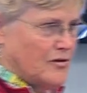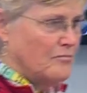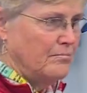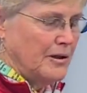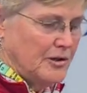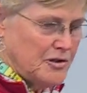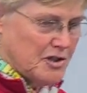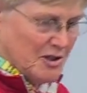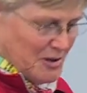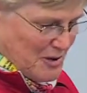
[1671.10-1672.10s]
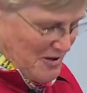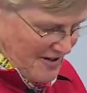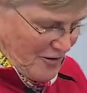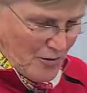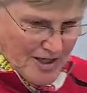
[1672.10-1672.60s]
with Bluetooth,
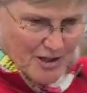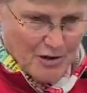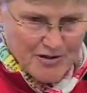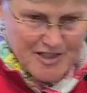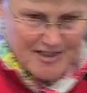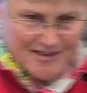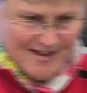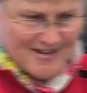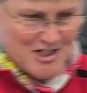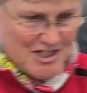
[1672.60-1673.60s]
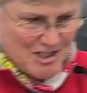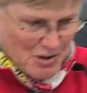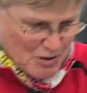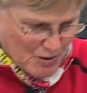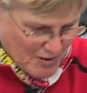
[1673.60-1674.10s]
if you want to know the technology,
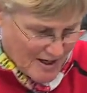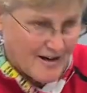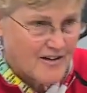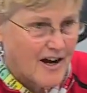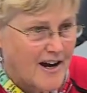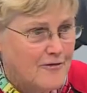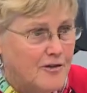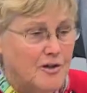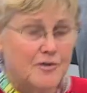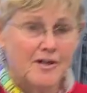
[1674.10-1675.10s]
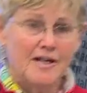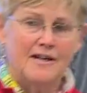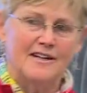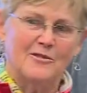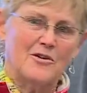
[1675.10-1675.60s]
to the iPhone,
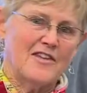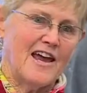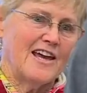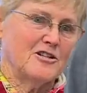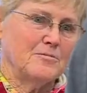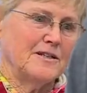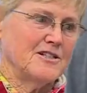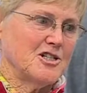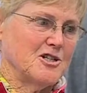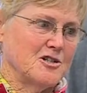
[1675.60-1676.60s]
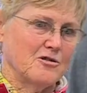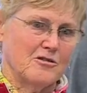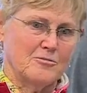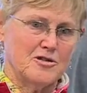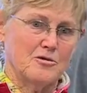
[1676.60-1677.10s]
and with ANT Plus to the
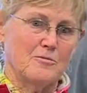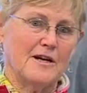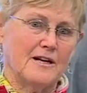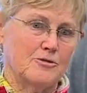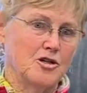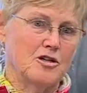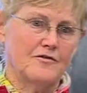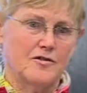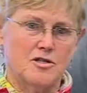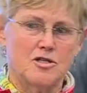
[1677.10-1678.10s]
group. So we're picking up 2 different